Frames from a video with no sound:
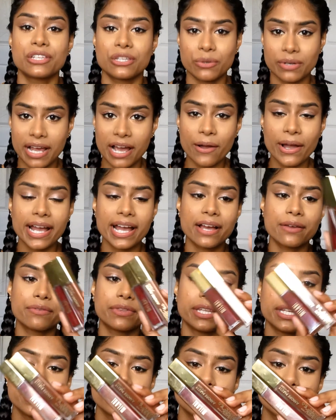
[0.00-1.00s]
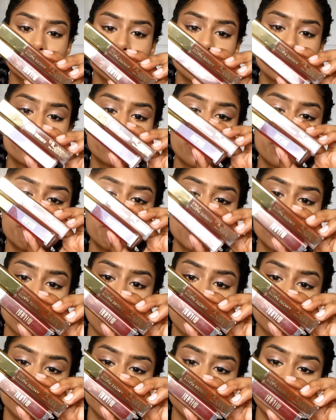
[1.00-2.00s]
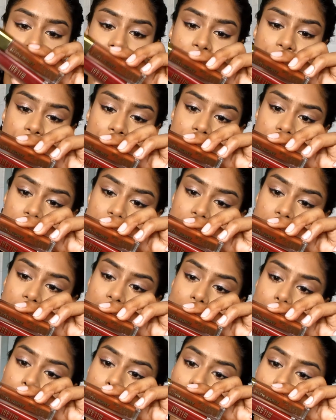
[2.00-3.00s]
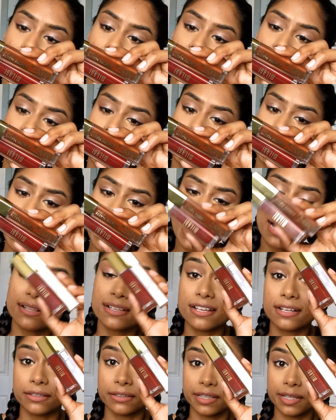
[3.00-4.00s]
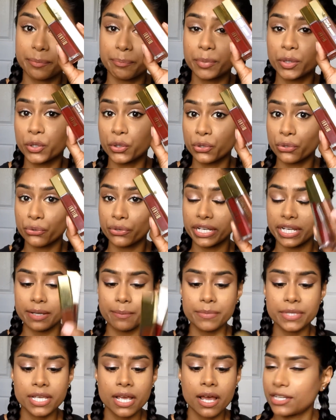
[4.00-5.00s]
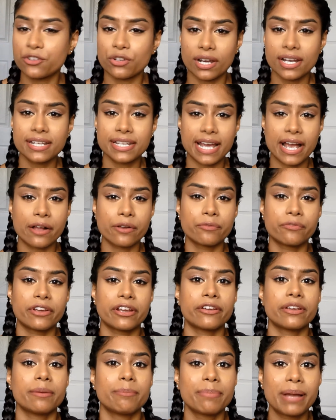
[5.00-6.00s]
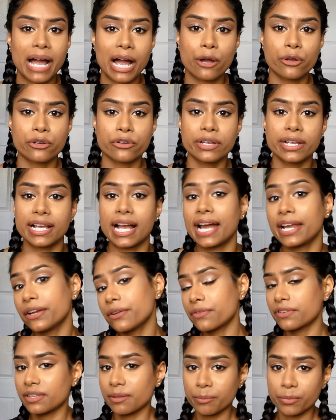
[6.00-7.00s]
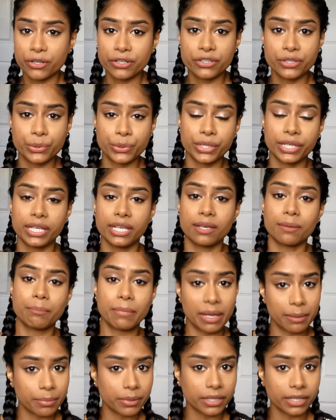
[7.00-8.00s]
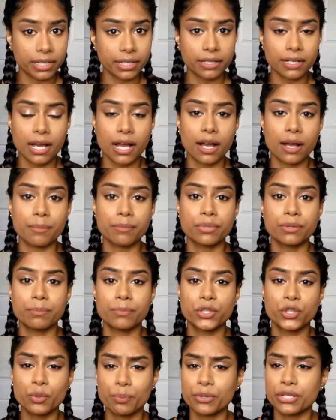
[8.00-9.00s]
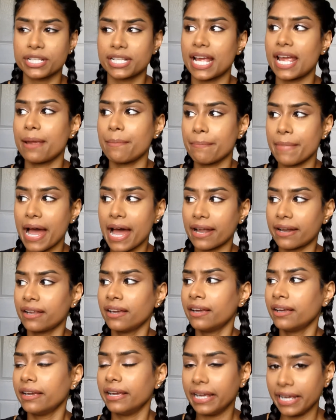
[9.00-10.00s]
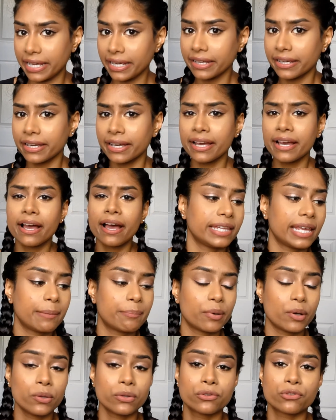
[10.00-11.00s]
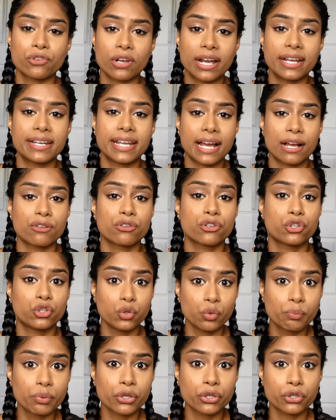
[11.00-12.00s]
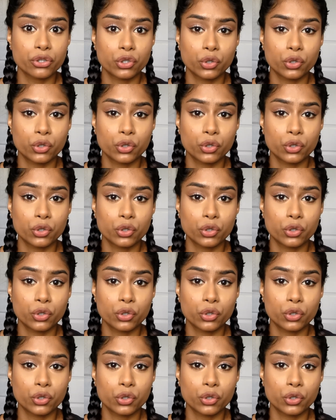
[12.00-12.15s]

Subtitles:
So now I have these two from Milani. These are the Amore matte lip creams. They dry down very powdery, kind of similar to the Maybelline Super Stay Matte Ink. They both dry down super